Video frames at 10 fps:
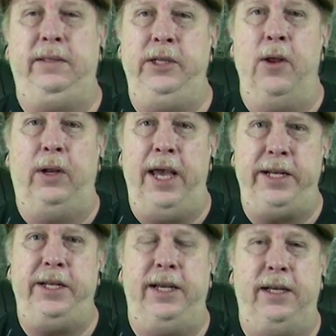
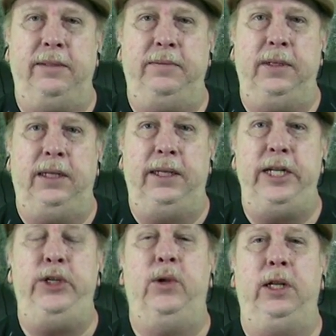led
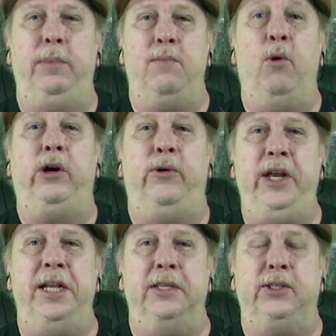to a little bit more
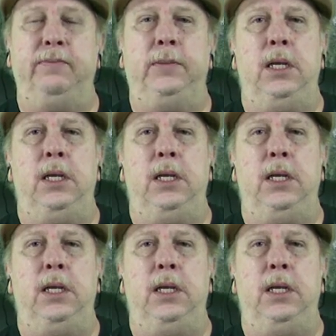credence.